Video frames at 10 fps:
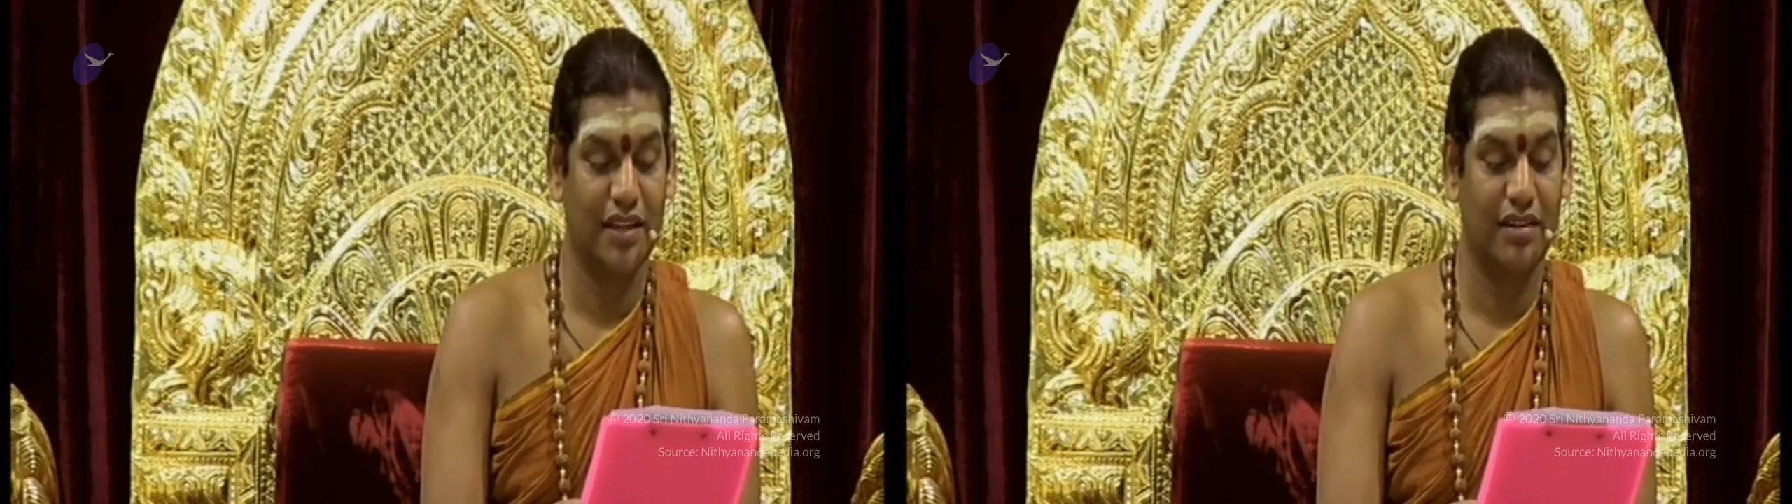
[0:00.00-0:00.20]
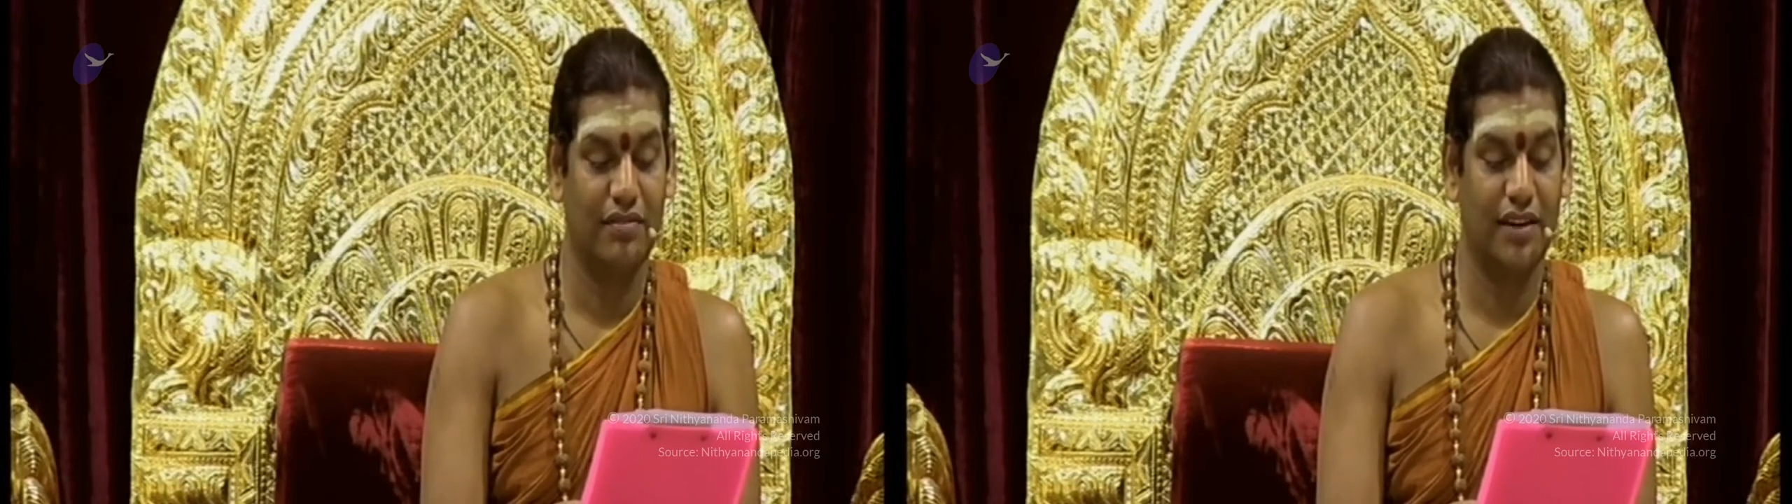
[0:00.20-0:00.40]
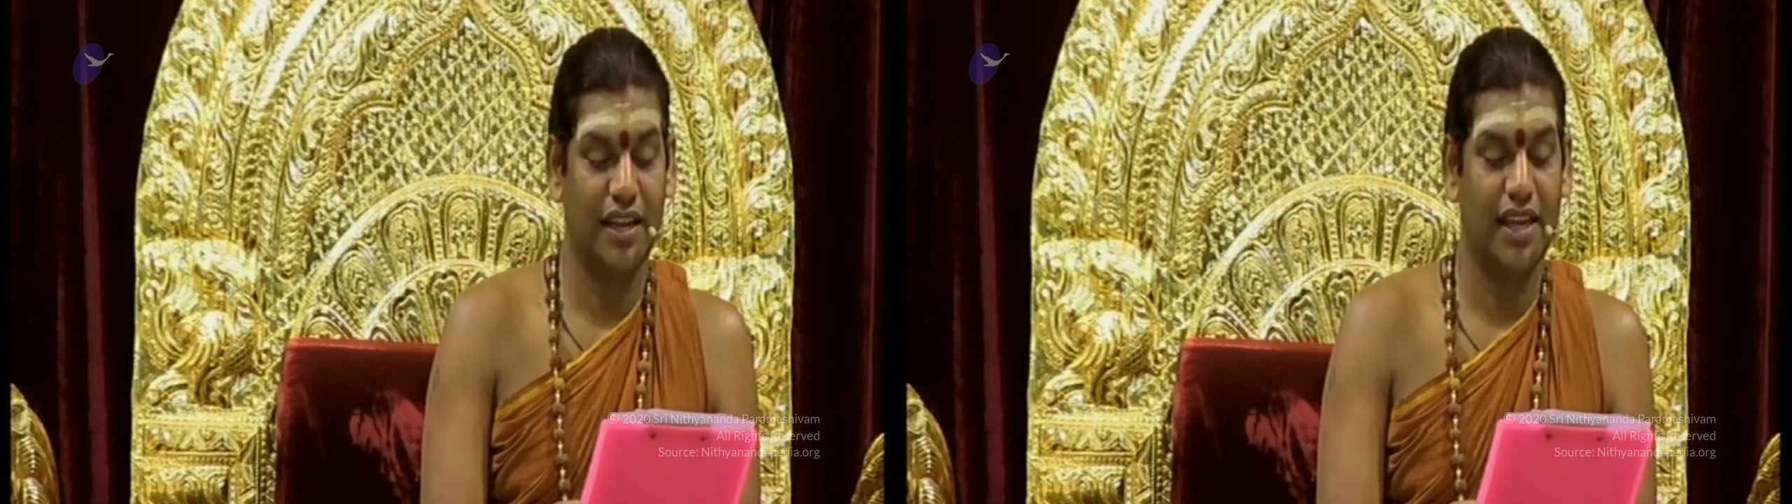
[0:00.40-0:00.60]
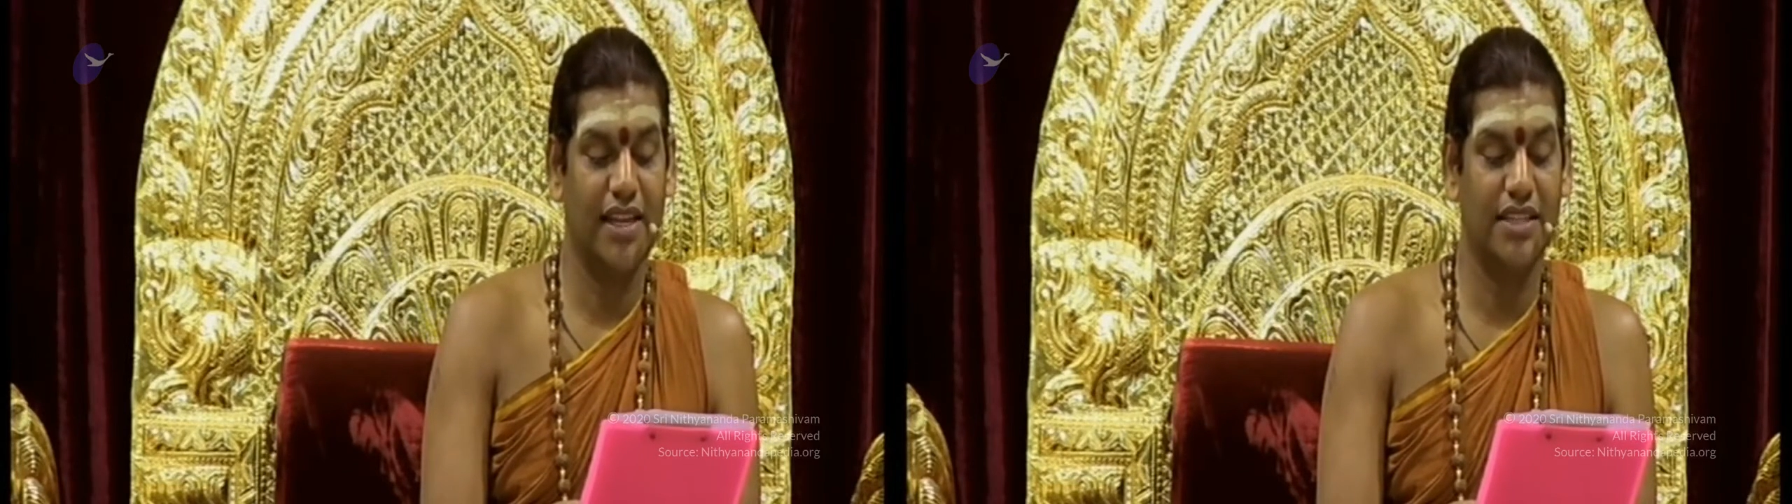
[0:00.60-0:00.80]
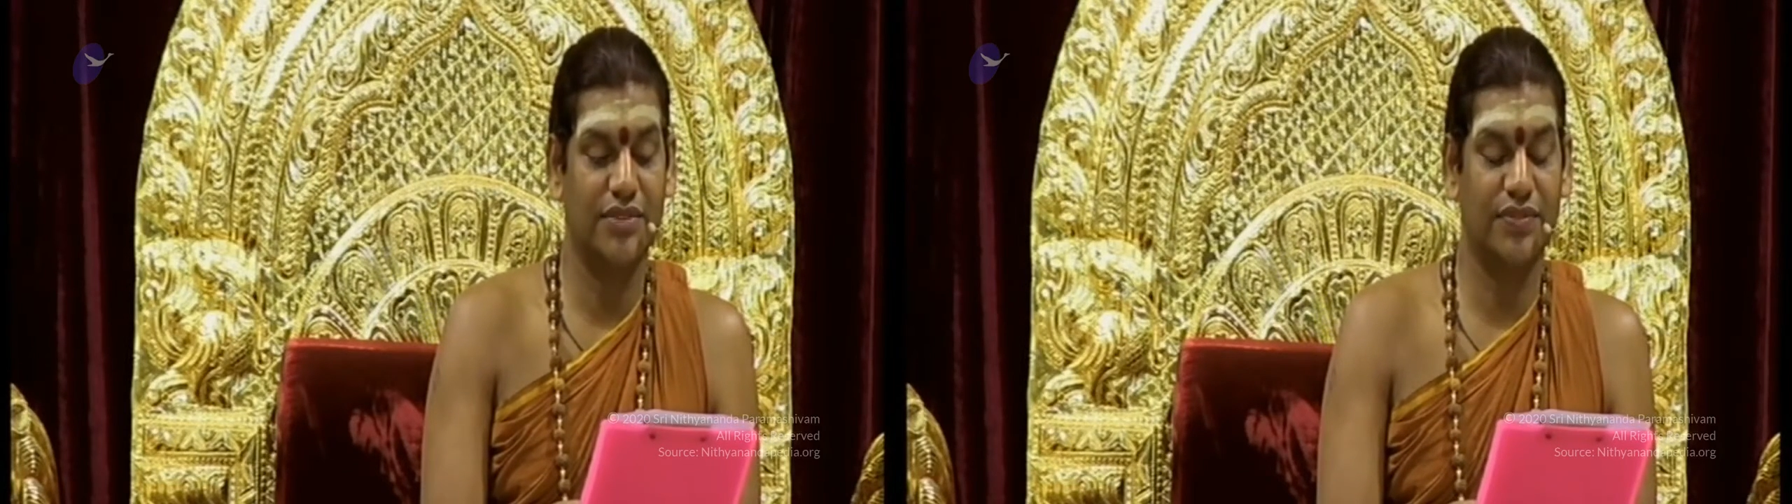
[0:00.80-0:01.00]
For
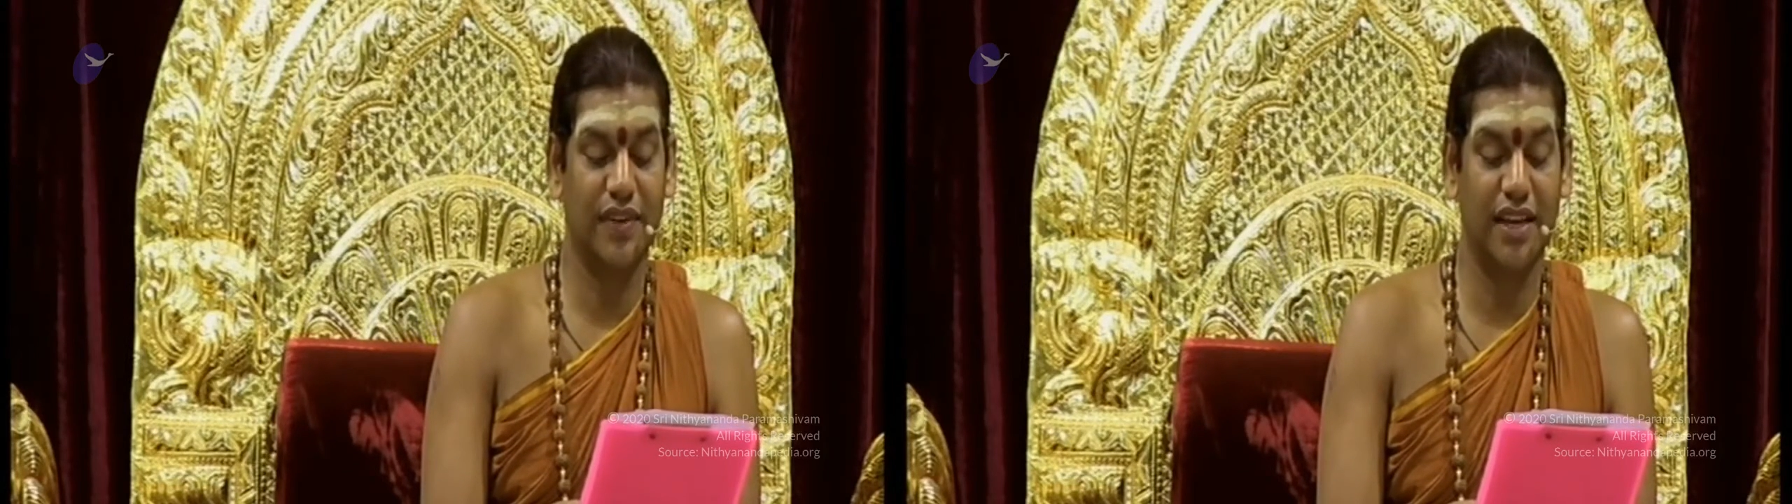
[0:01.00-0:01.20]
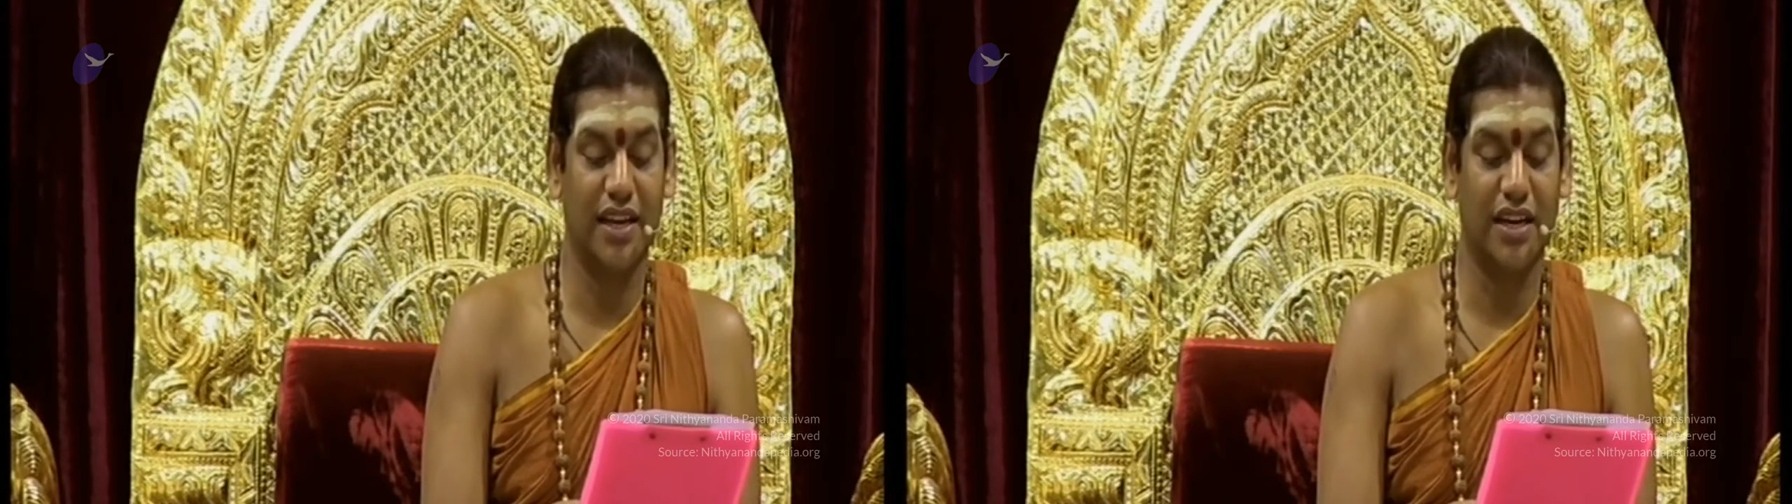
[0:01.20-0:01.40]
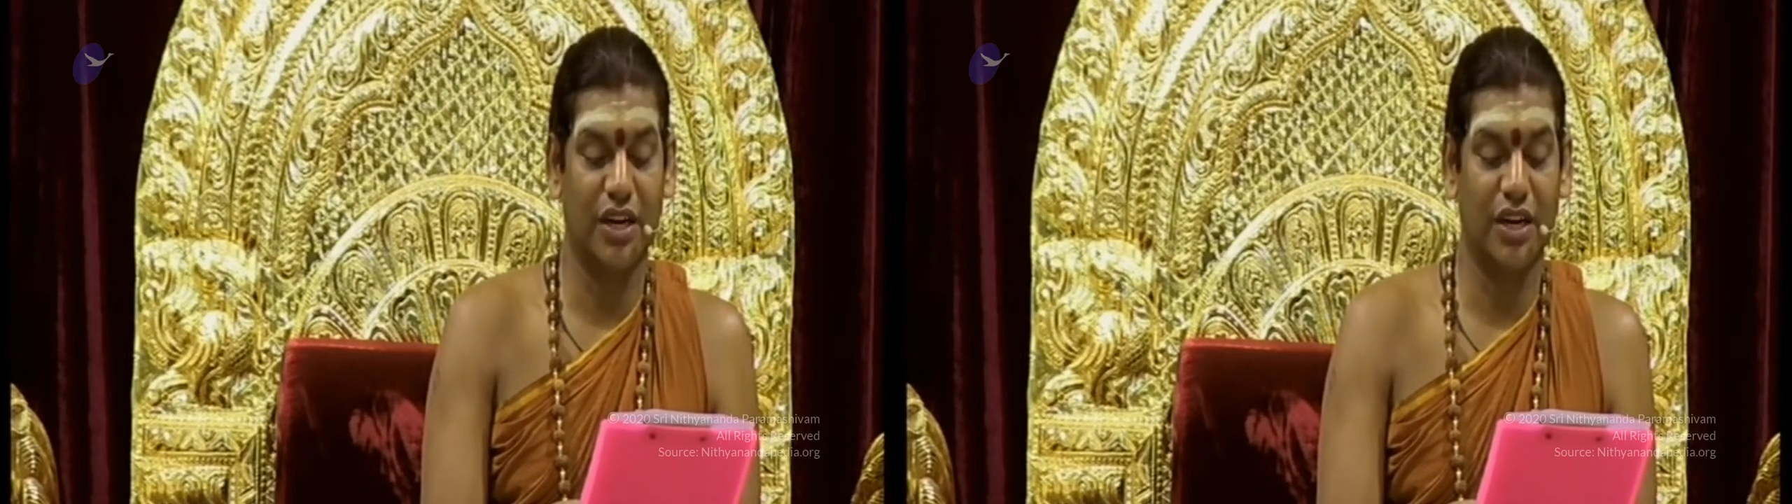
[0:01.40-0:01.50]
each fear,